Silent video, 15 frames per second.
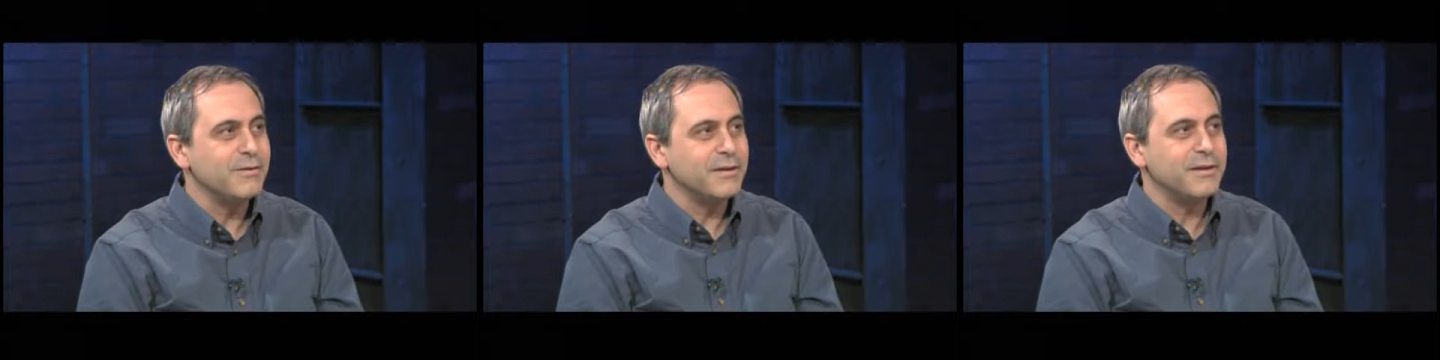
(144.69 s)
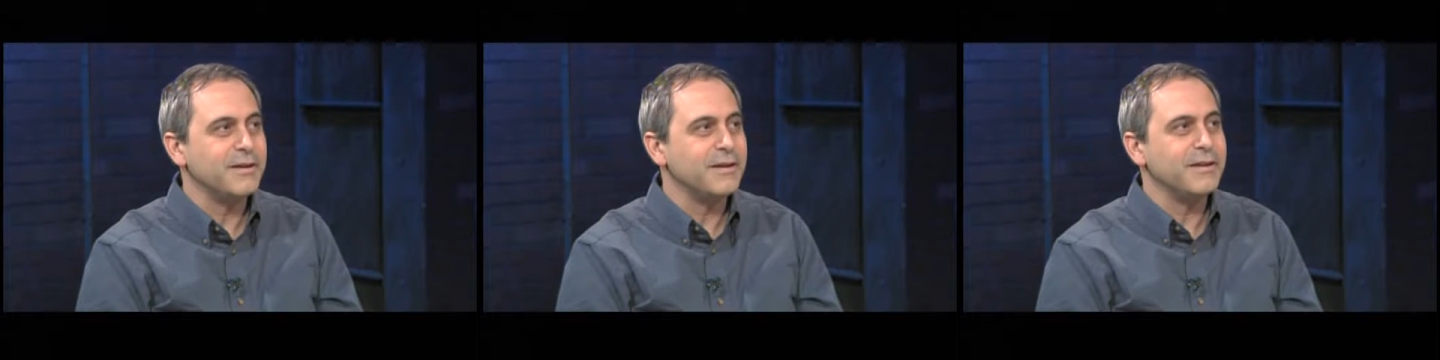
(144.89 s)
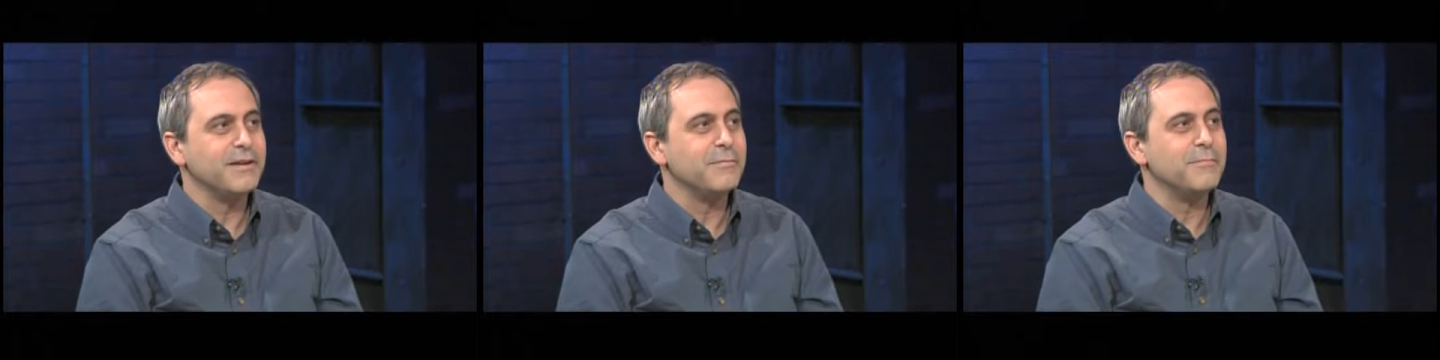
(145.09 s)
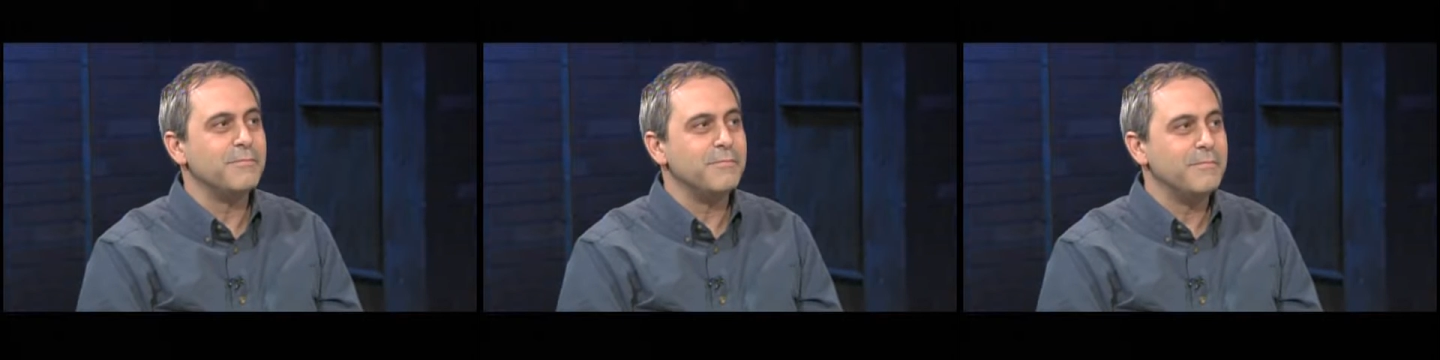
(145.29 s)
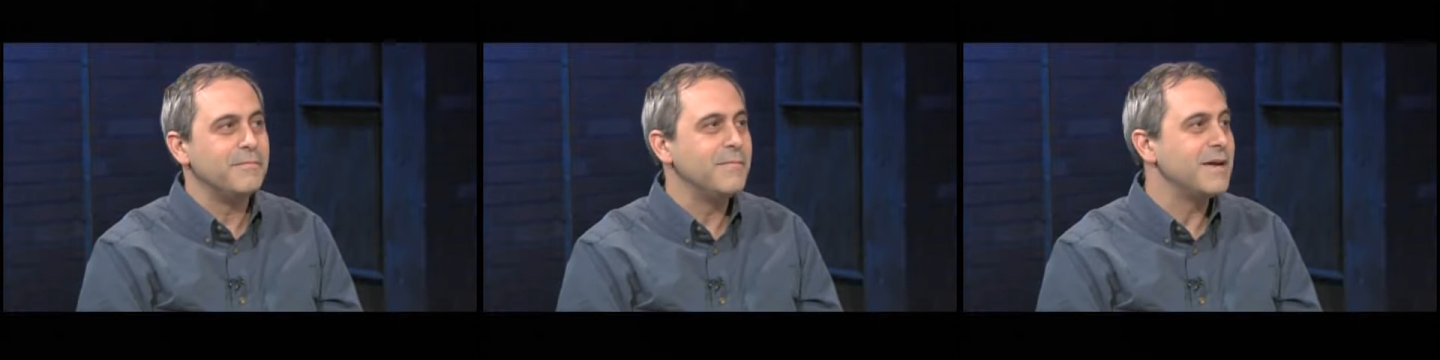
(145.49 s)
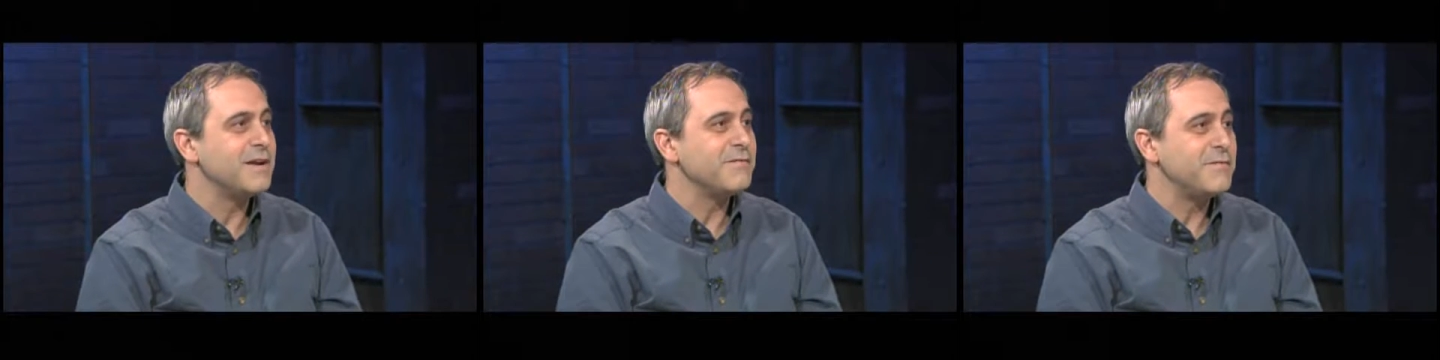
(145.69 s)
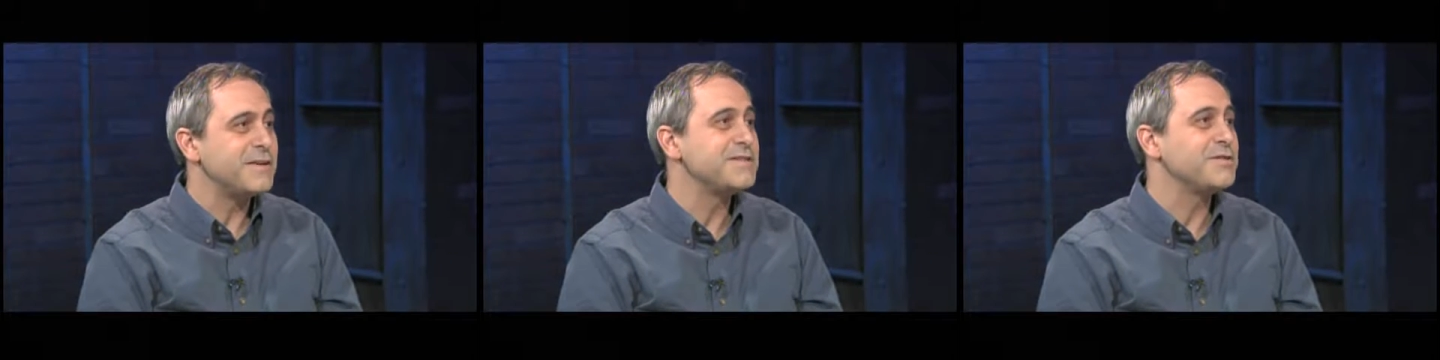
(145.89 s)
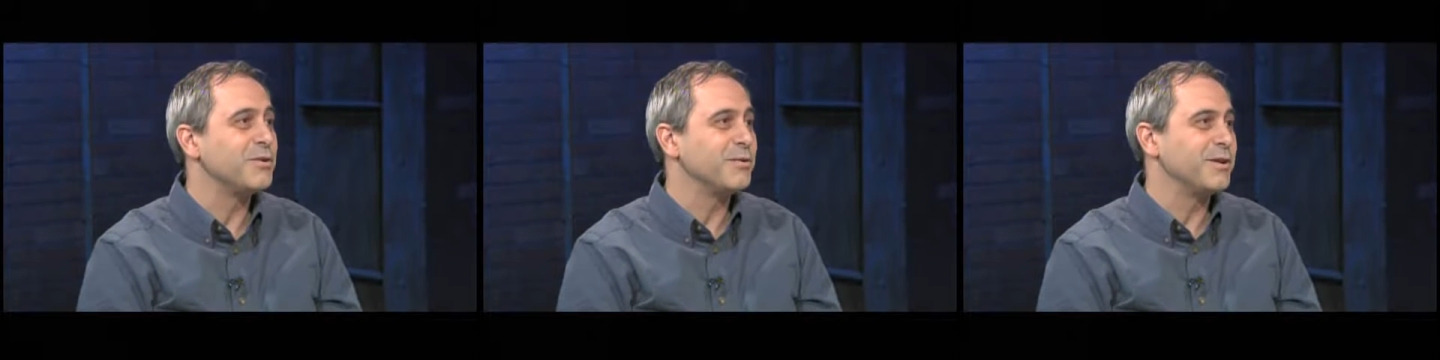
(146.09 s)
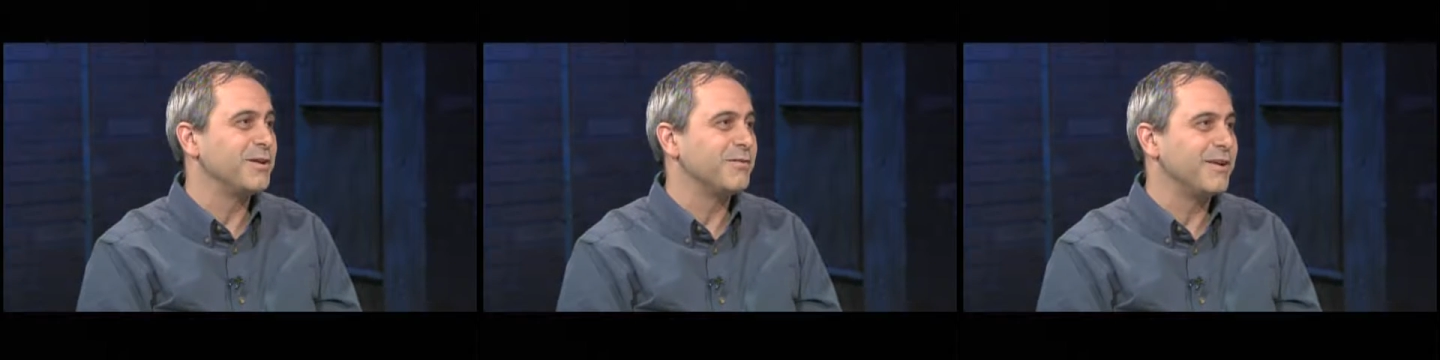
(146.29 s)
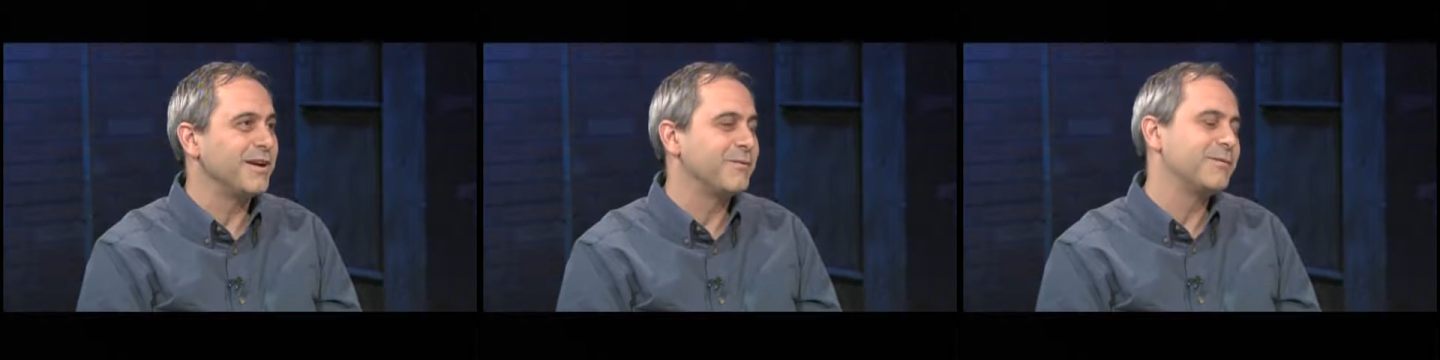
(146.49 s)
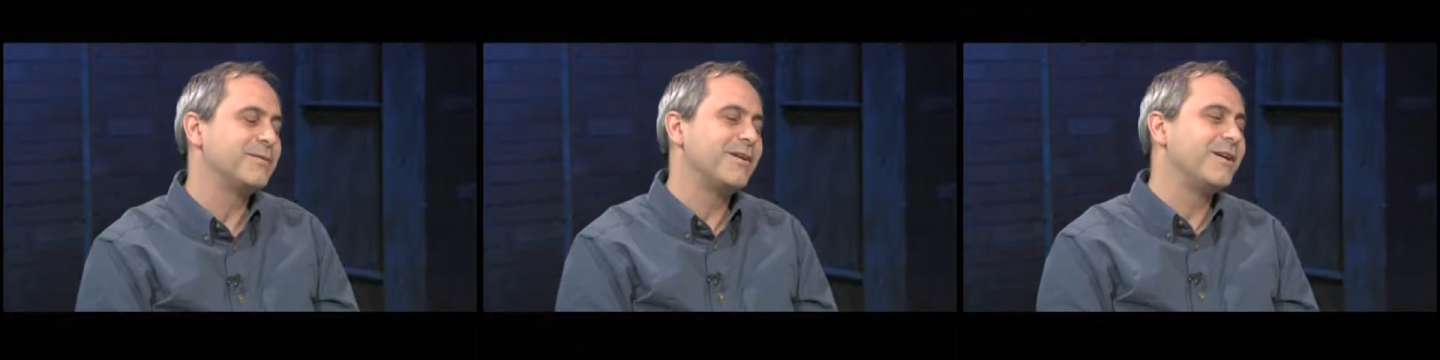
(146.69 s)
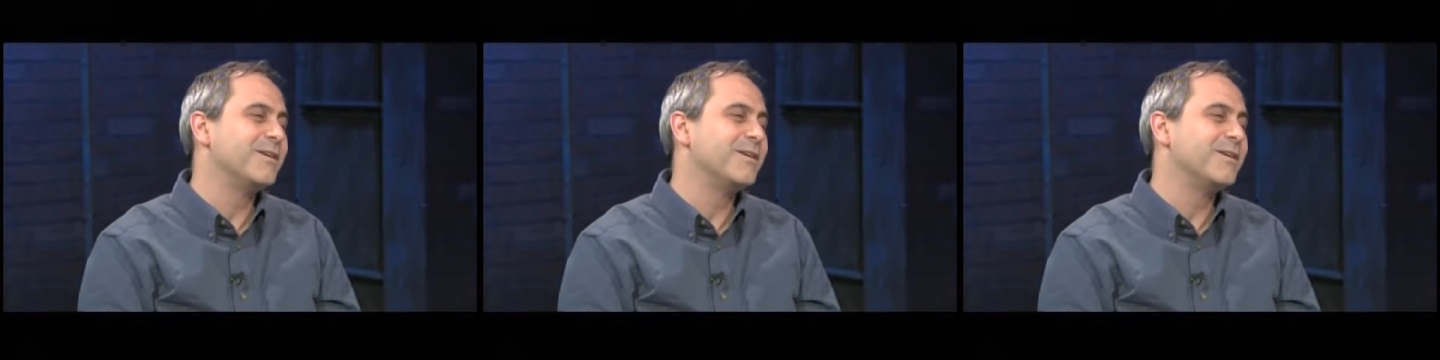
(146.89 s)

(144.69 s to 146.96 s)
in the manifesto that you're writing,